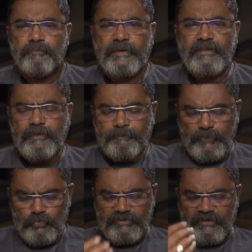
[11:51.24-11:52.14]
by then
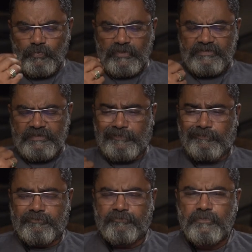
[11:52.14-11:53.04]
abusing oneself.
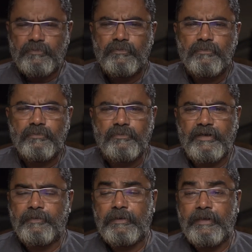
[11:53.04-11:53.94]

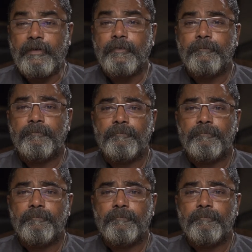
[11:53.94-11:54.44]
Incredibly.